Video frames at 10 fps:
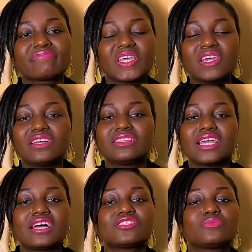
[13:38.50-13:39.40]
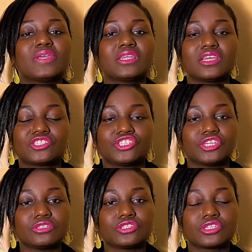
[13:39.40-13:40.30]
yeah, there has to be an
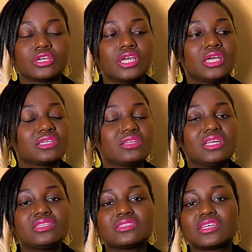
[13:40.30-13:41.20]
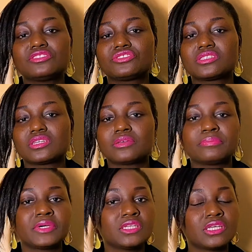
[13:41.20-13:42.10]
exchange. The ladies are interested in
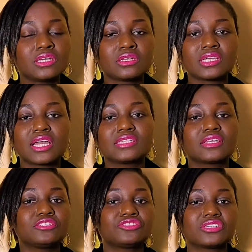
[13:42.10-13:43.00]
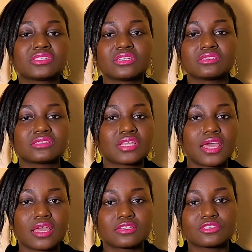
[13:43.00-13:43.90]
money, the guys are interested in
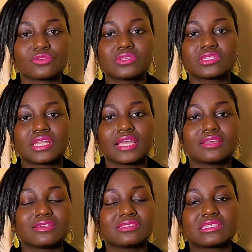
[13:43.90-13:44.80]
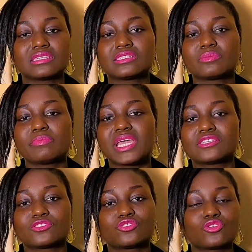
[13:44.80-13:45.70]
sex. So it's like it's
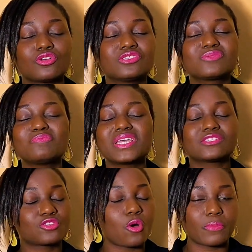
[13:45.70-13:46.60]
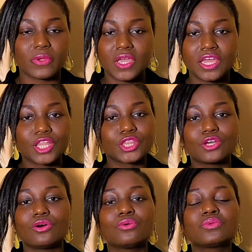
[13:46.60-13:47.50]
messed up. The
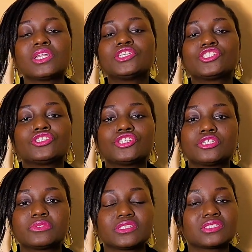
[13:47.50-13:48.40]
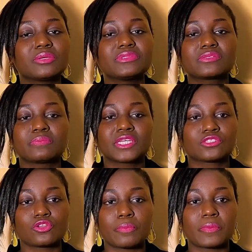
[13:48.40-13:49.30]
whole relationship system is
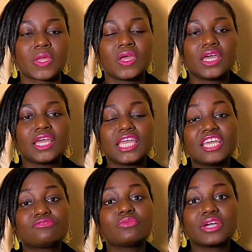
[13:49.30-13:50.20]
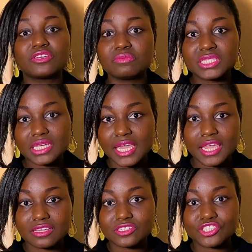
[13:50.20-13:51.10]
messed up. Even when you meet a guy
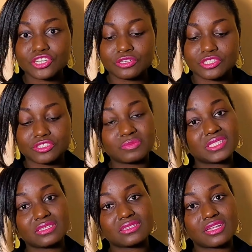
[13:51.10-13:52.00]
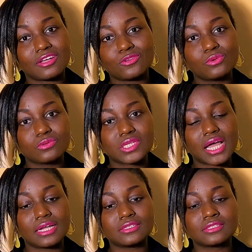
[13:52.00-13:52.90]
in the church, my sister, no lose
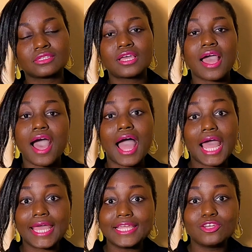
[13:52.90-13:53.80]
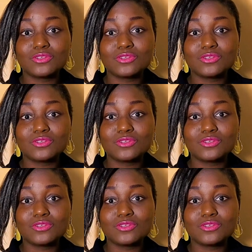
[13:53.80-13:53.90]
guard. I